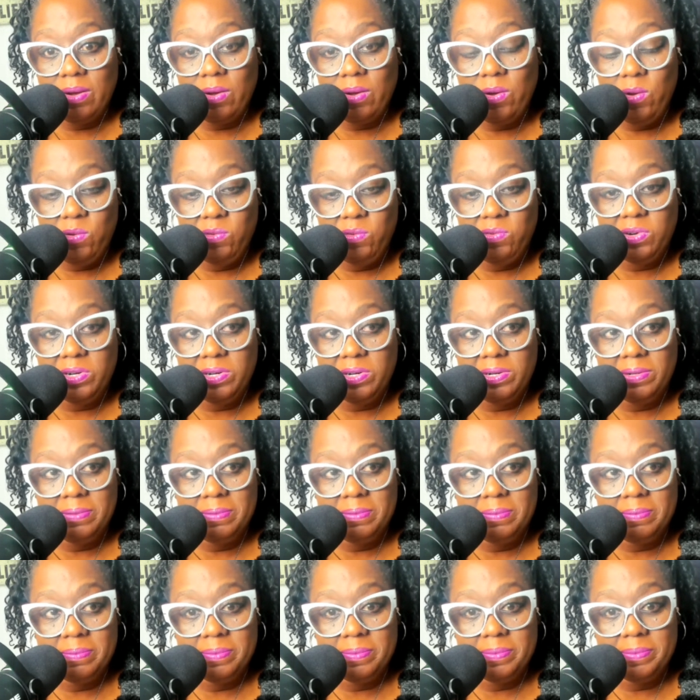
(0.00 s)
over.
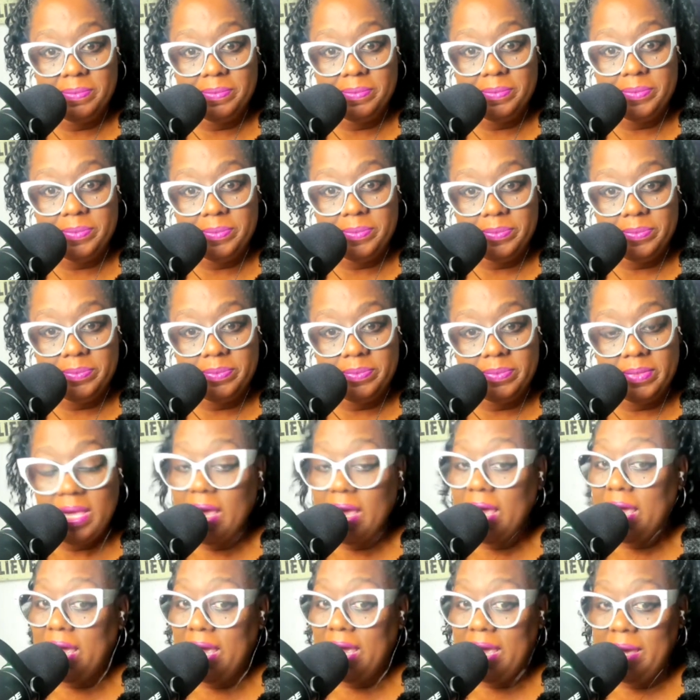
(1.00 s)

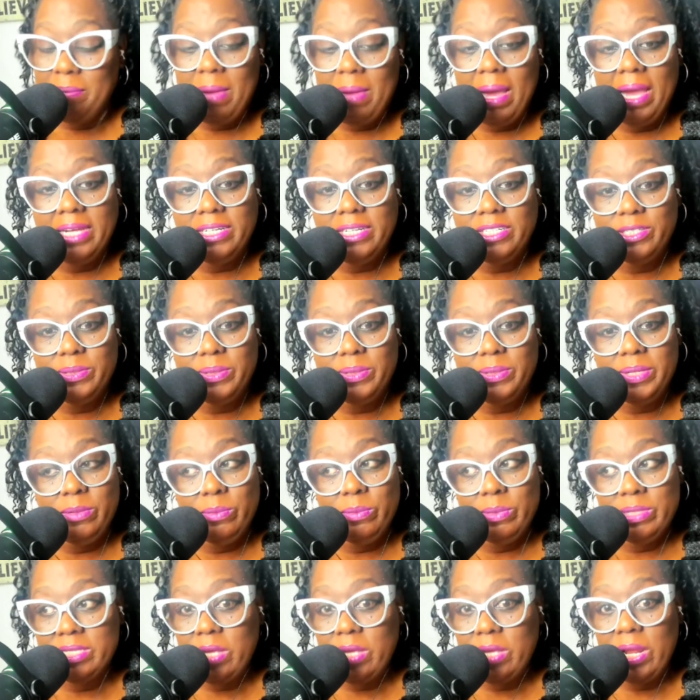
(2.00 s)
And mind you,
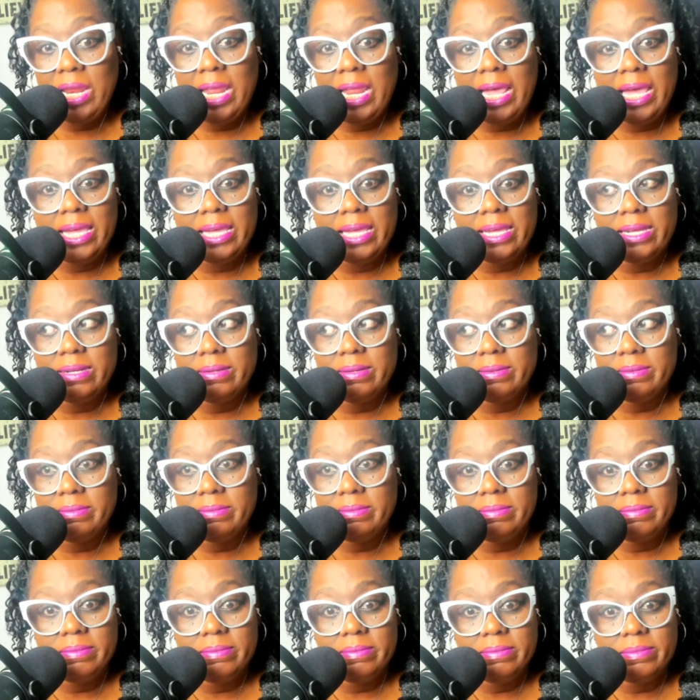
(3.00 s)
it was like
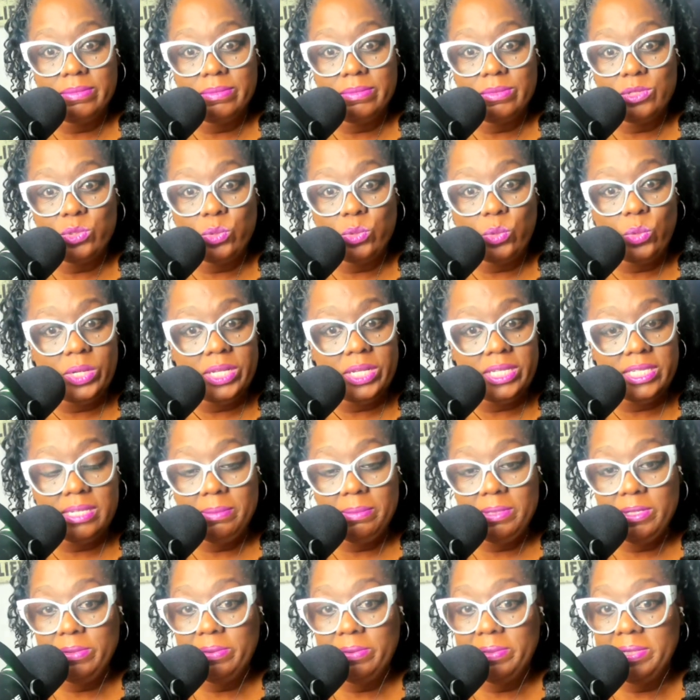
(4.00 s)

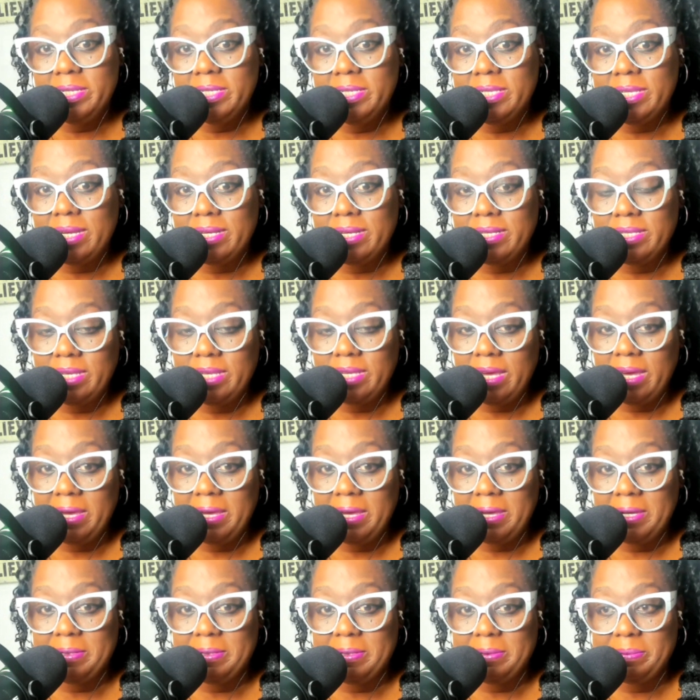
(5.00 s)
20-some degrees
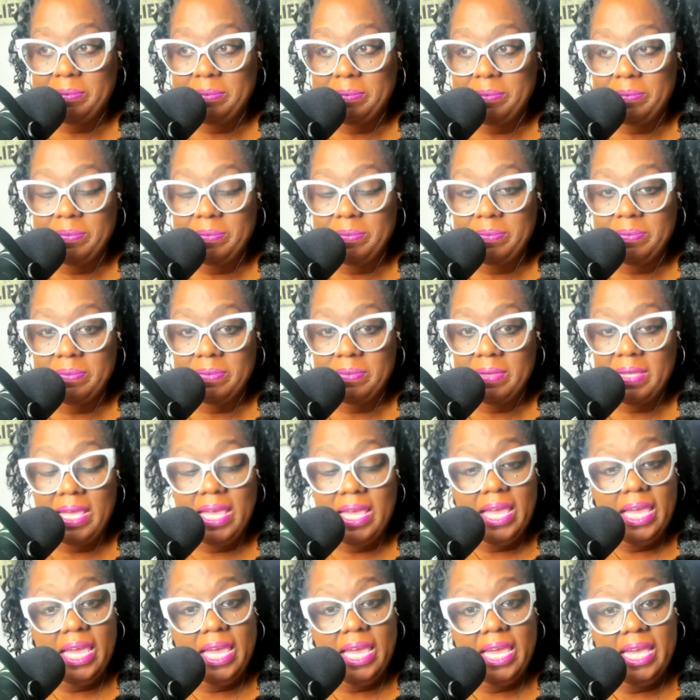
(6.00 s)
outside.
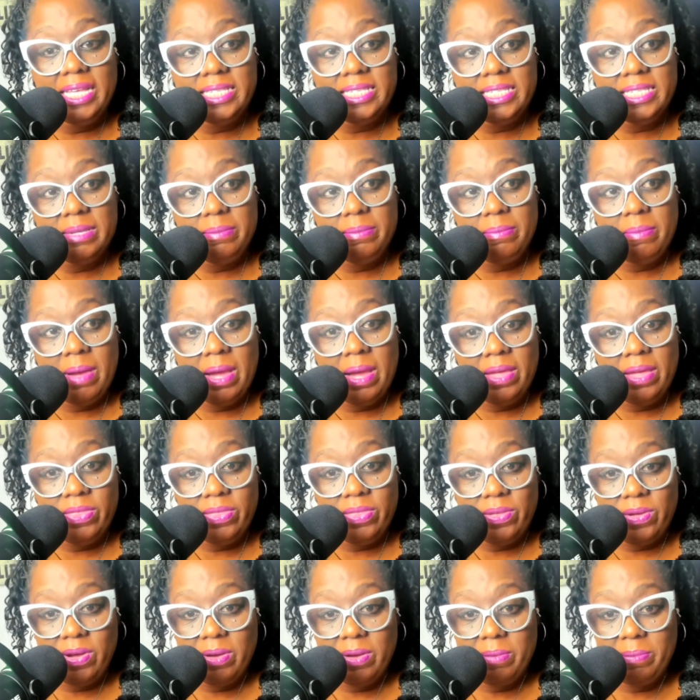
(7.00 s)
And see, my
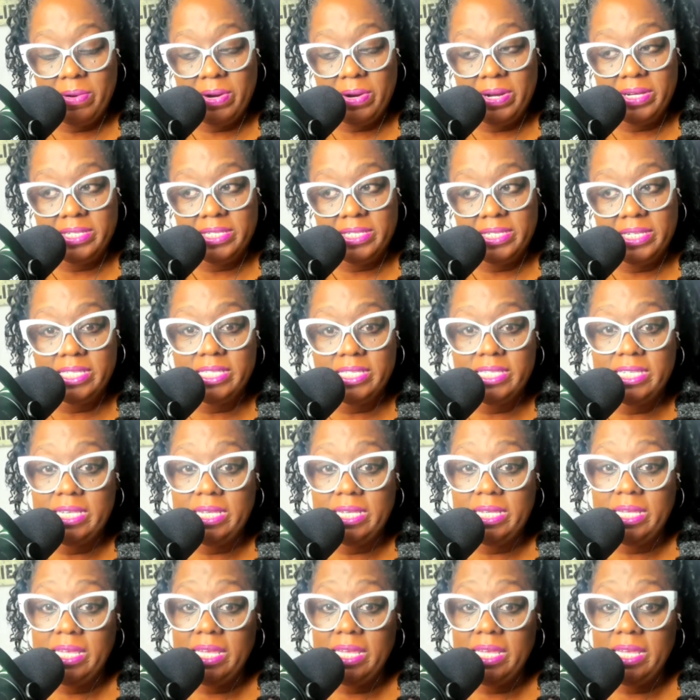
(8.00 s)
process